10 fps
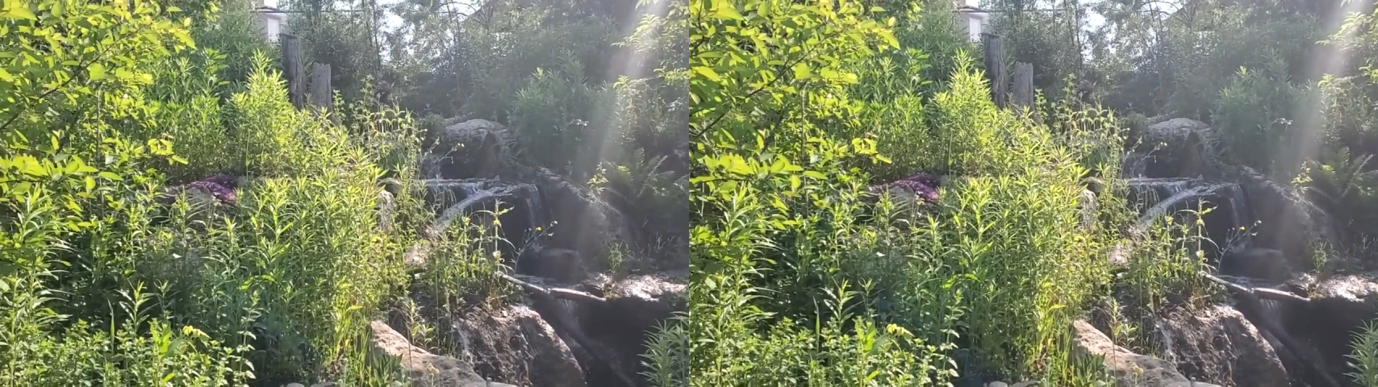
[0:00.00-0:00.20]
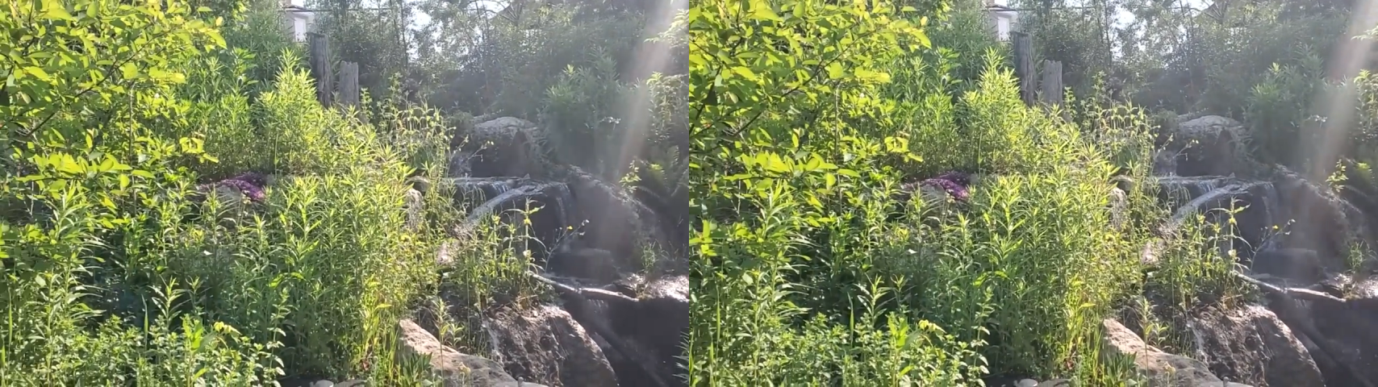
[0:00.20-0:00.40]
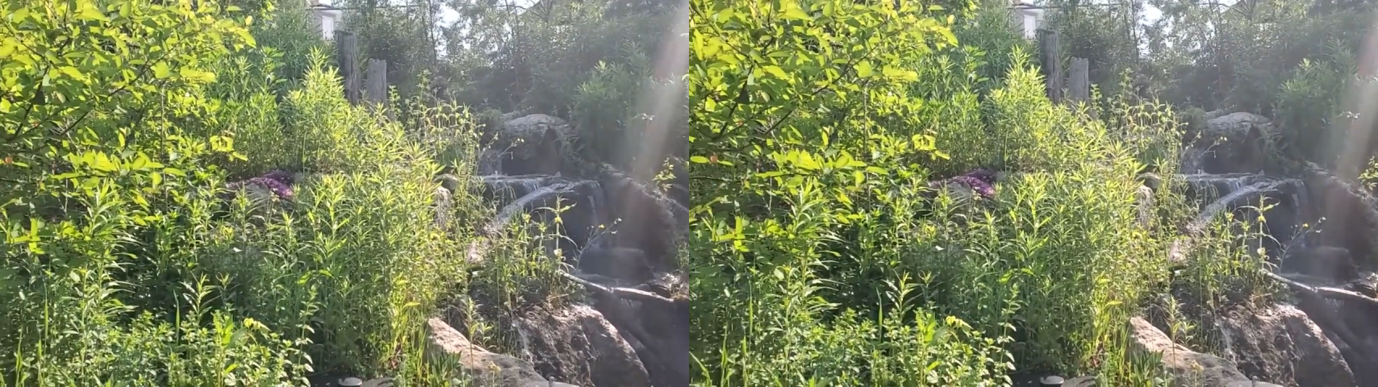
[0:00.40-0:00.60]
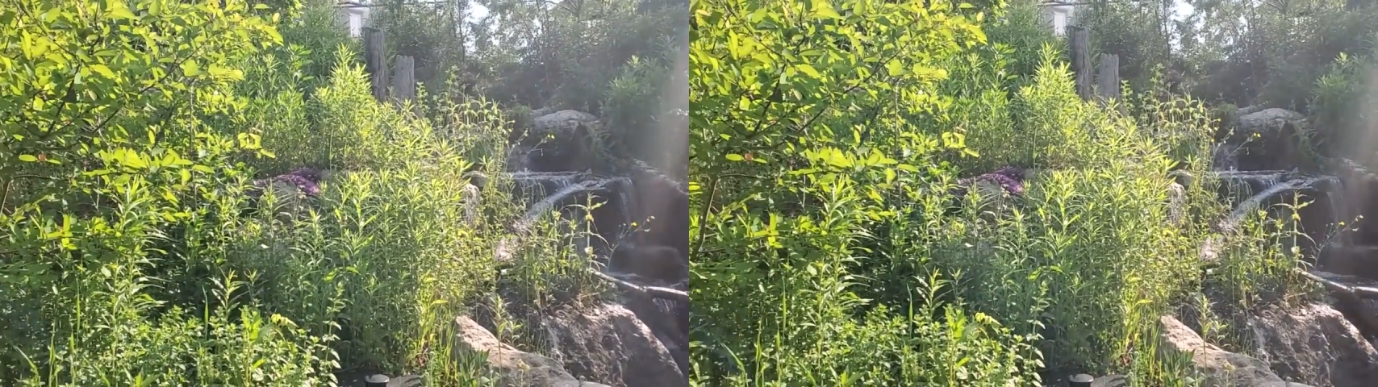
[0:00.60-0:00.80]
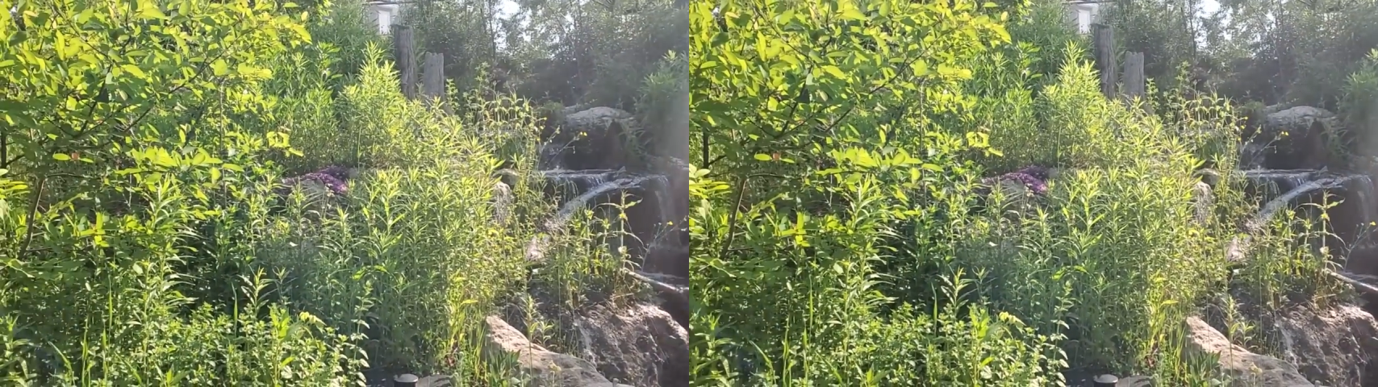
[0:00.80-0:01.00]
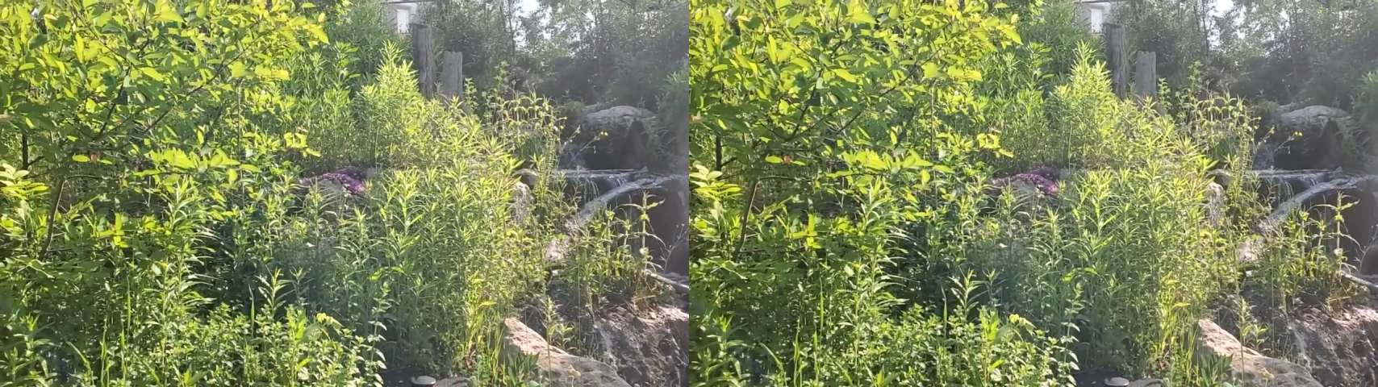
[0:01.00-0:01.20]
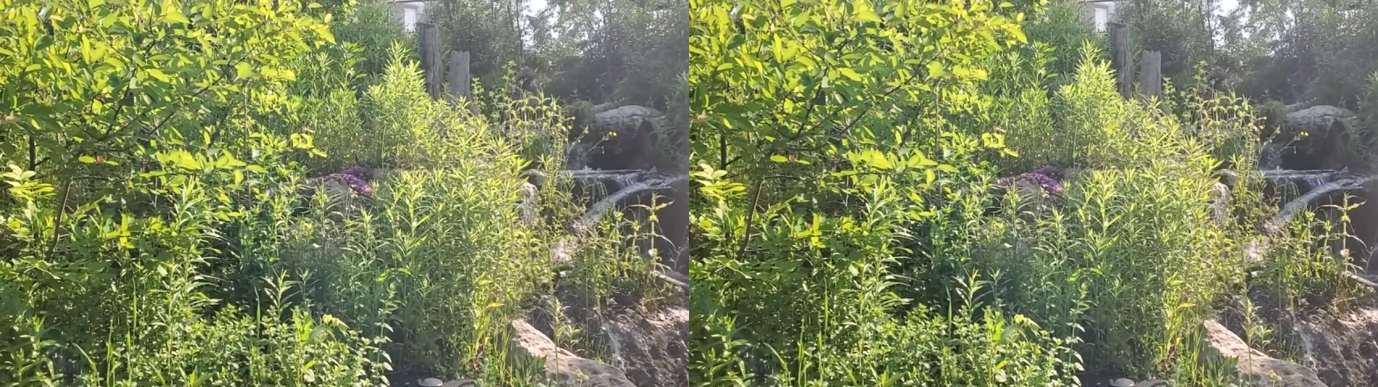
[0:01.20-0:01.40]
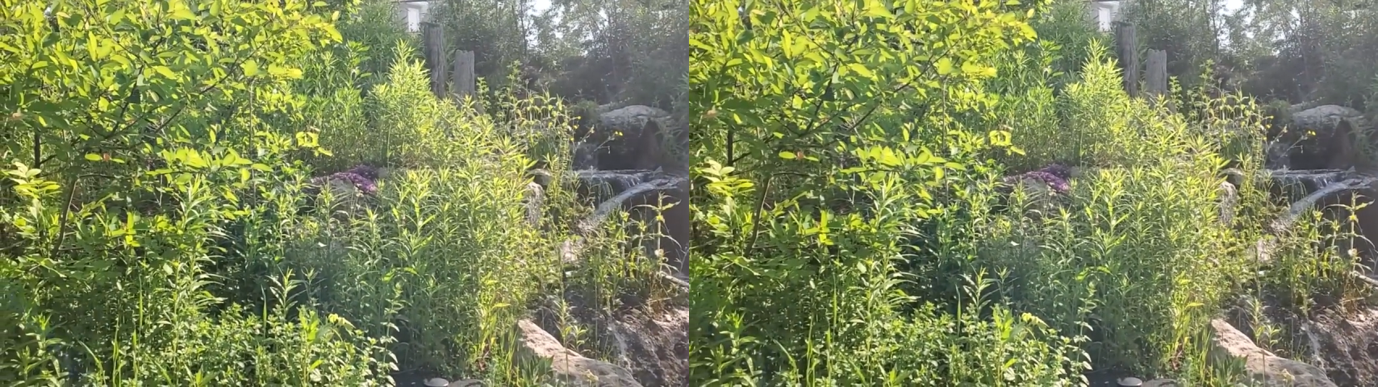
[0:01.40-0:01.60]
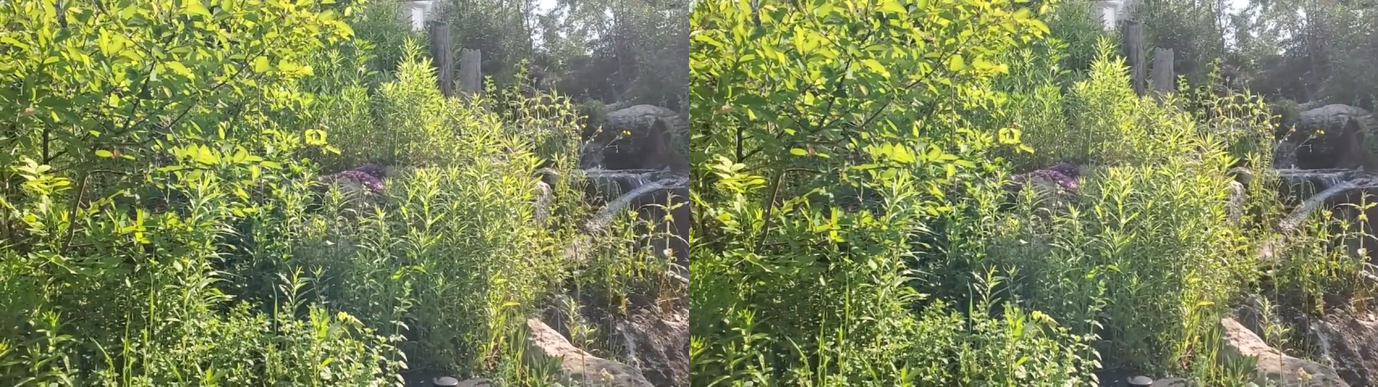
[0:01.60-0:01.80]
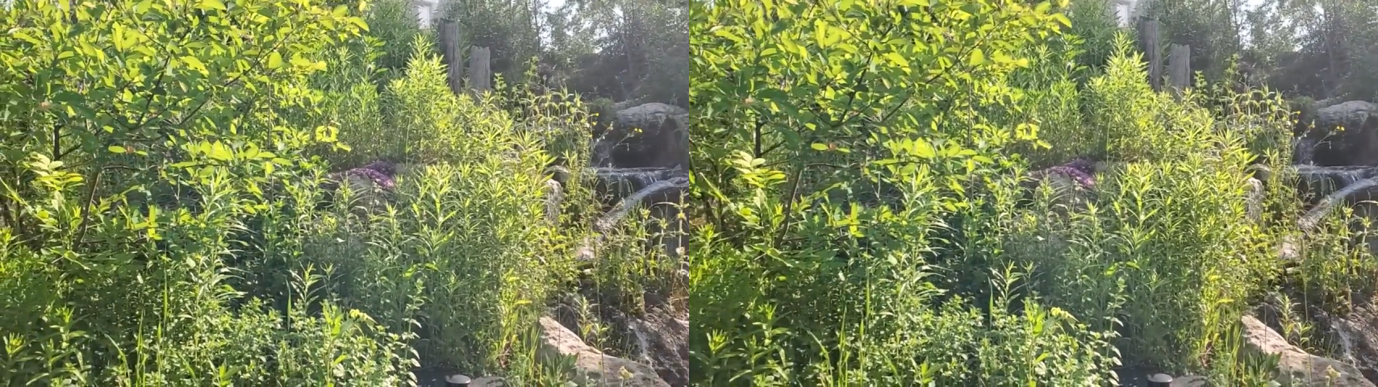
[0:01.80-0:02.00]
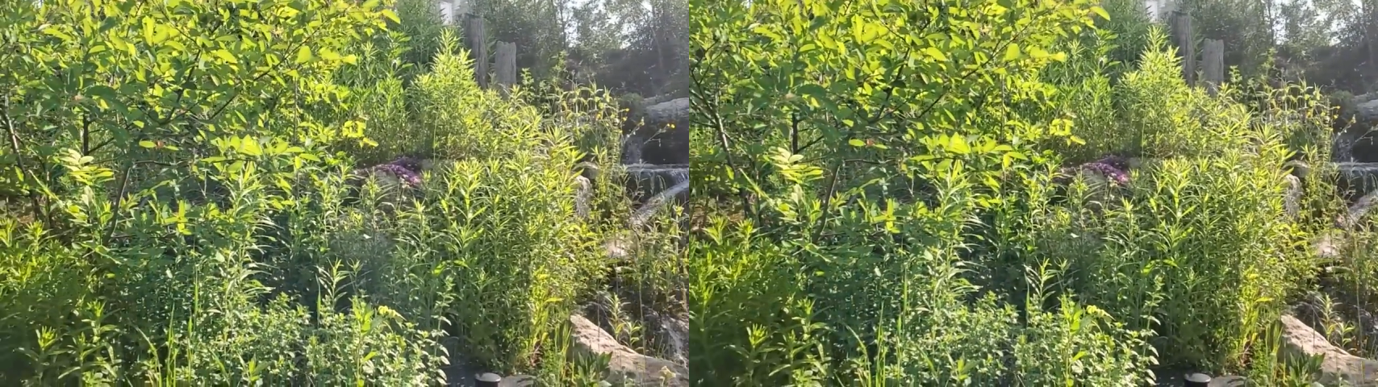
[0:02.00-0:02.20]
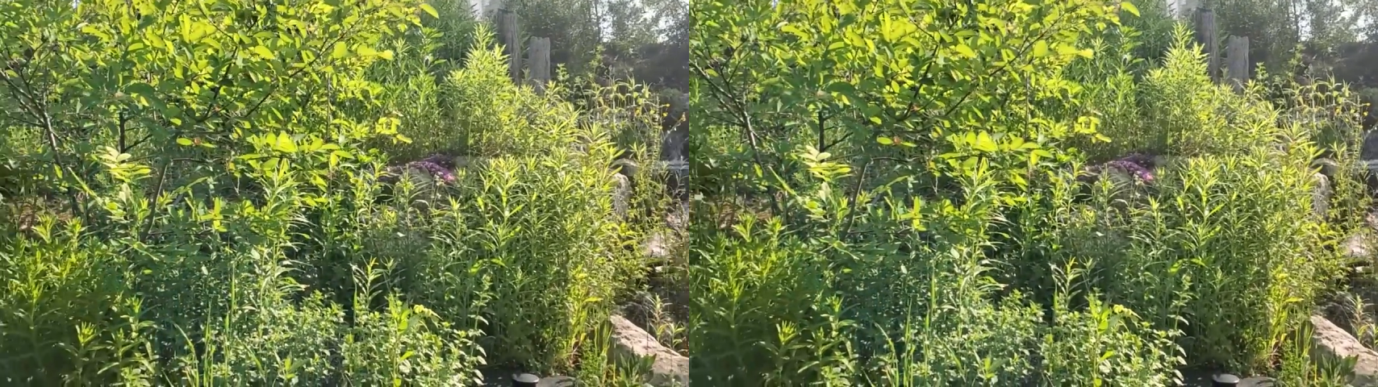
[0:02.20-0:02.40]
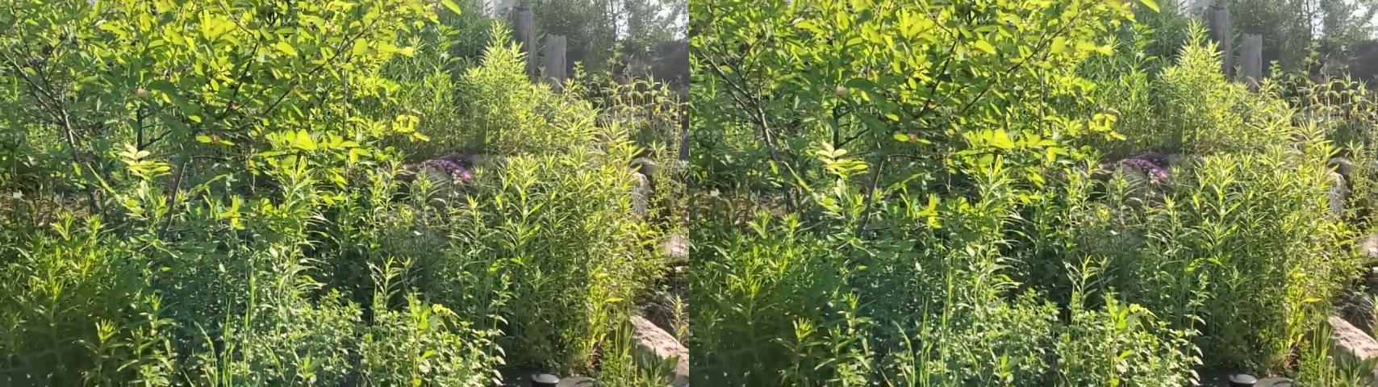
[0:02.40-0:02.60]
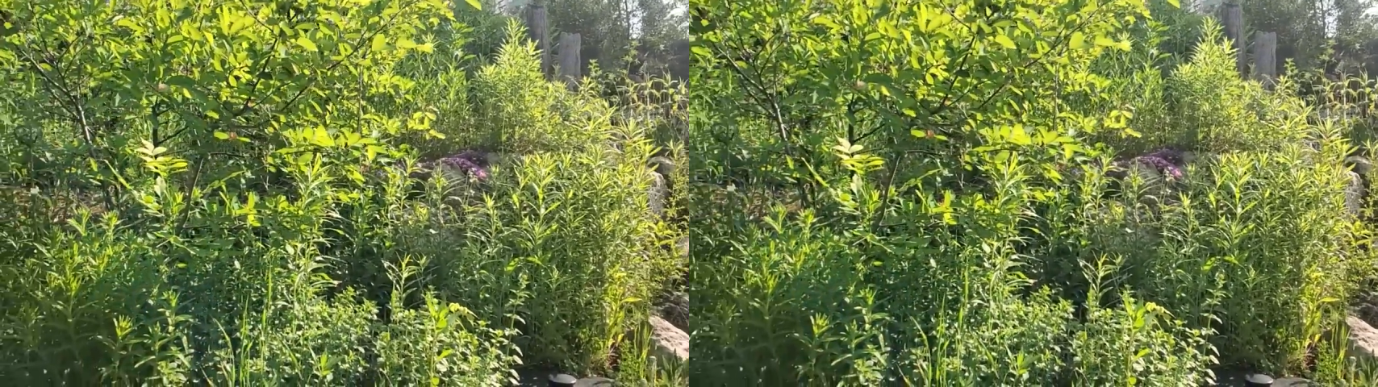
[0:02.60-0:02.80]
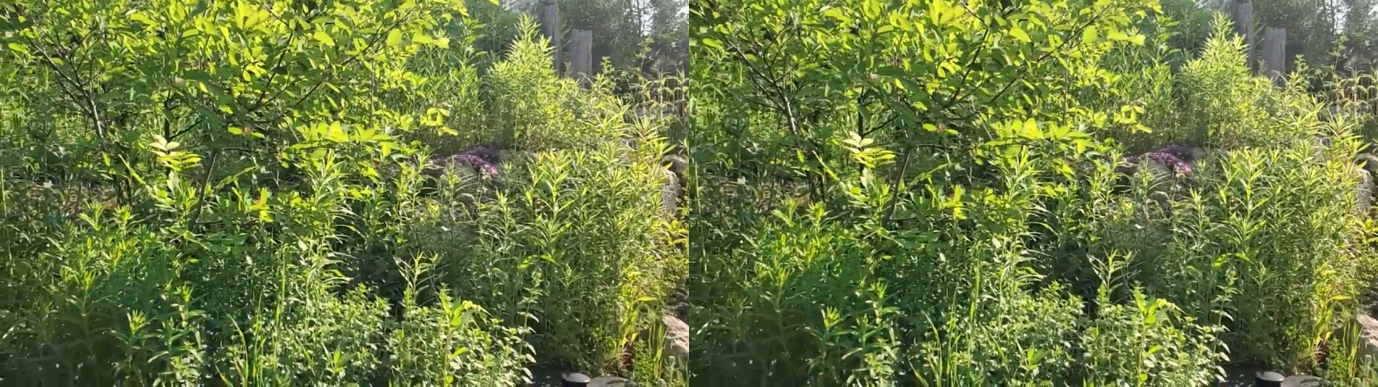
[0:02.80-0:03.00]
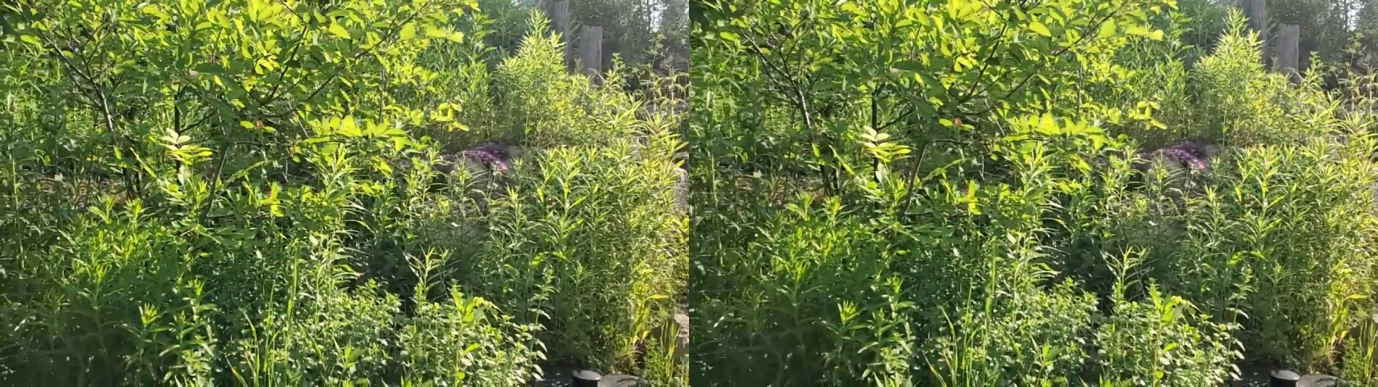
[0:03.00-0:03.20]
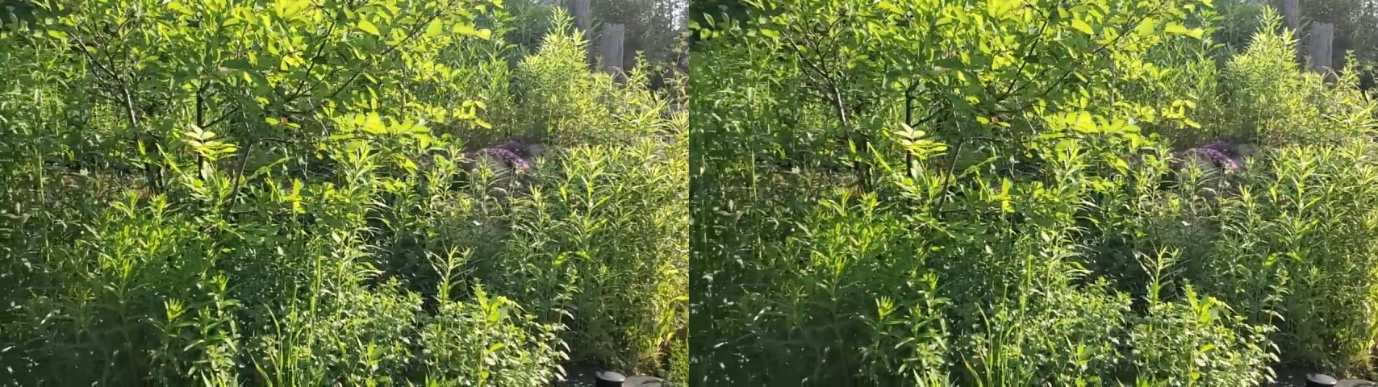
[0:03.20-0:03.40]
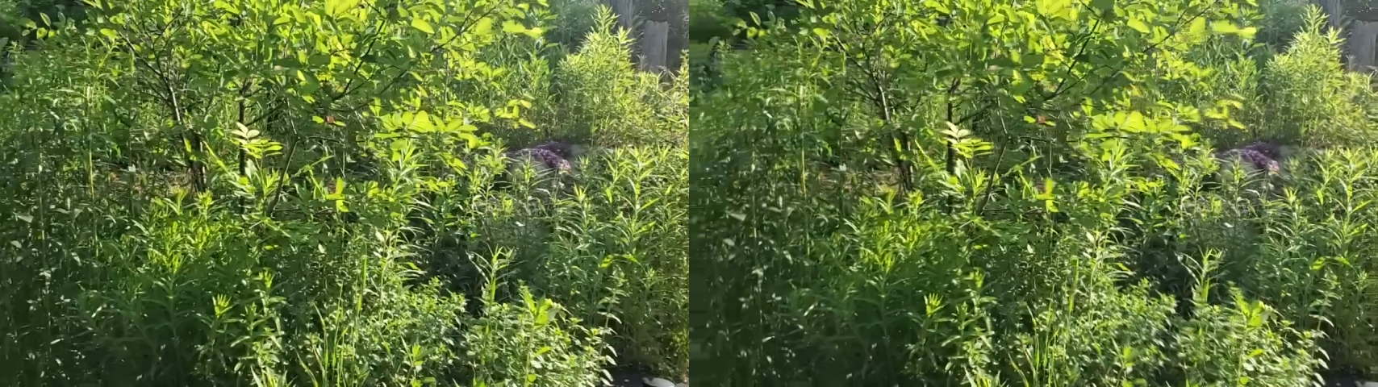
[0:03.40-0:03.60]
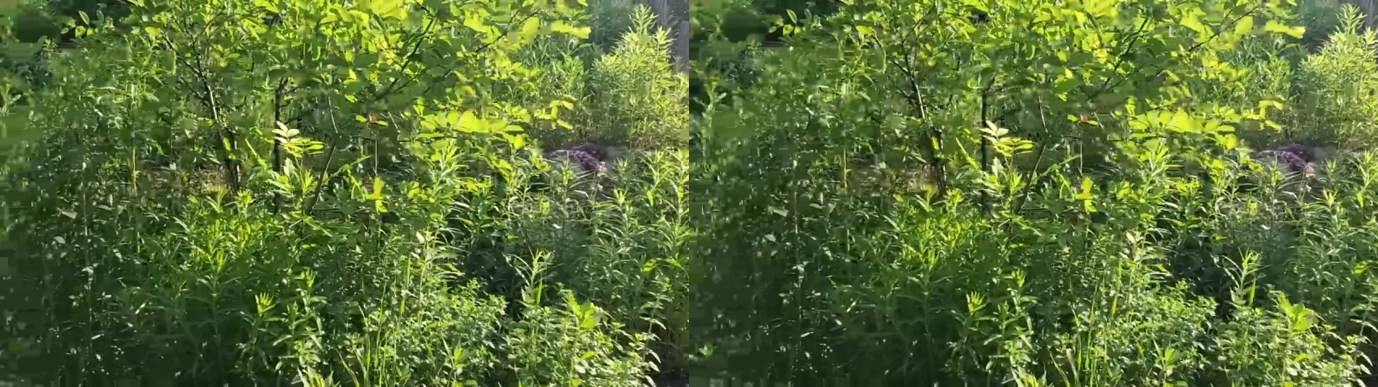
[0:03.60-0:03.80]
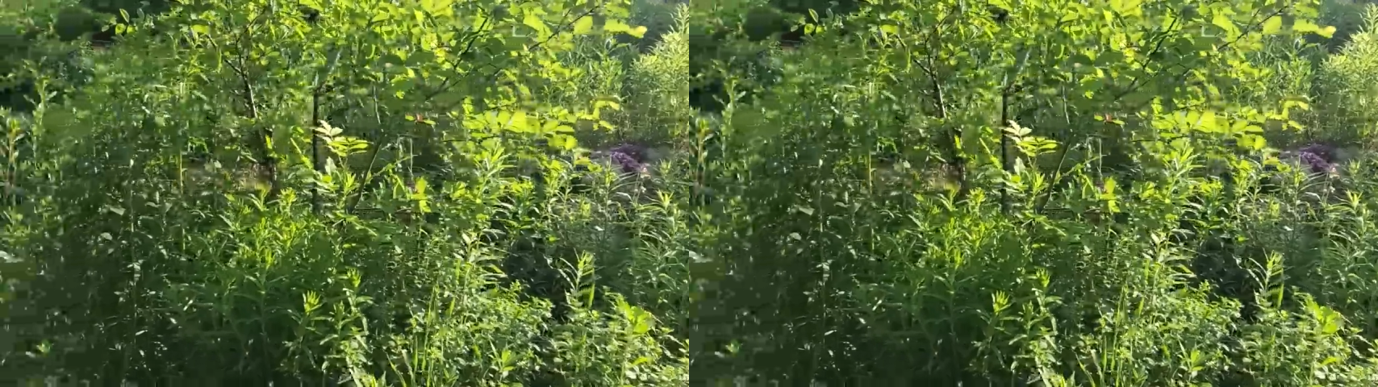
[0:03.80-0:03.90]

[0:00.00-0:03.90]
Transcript: (no speaker visible)